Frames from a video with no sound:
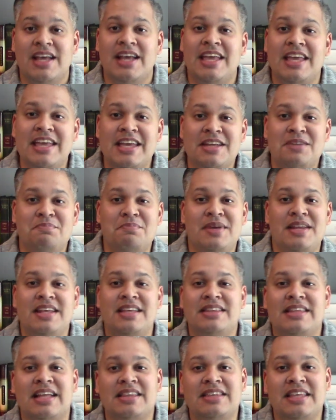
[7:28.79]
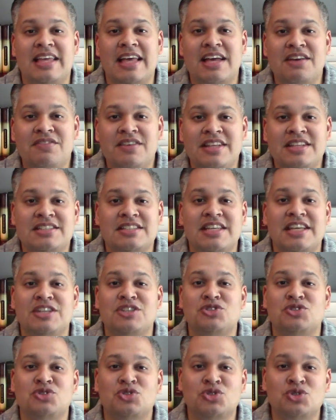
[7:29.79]
He admitted that the evidence
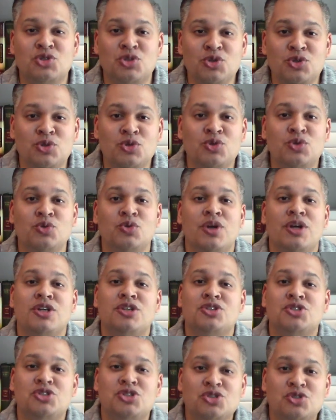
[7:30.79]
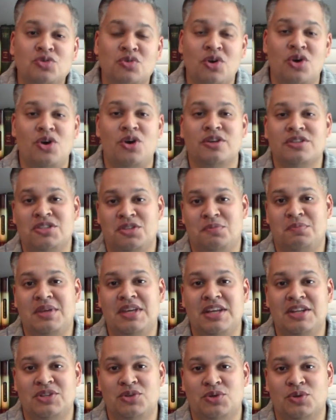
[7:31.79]
is too strong to
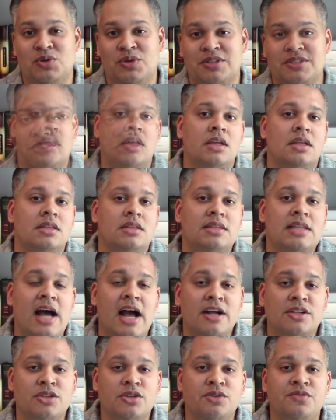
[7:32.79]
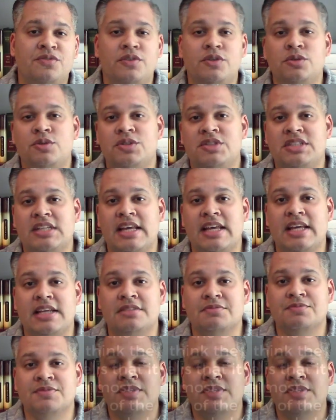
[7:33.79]
be ignored. Dr. Flew said,